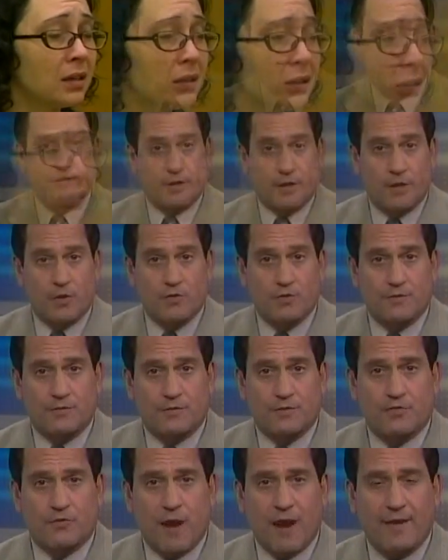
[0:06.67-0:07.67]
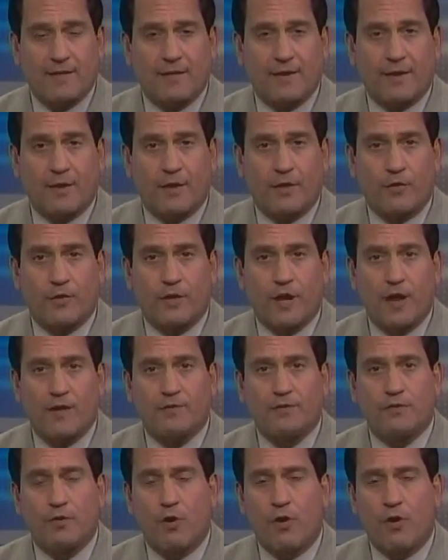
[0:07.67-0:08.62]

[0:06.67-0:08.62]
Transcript: She is accused of strangling her young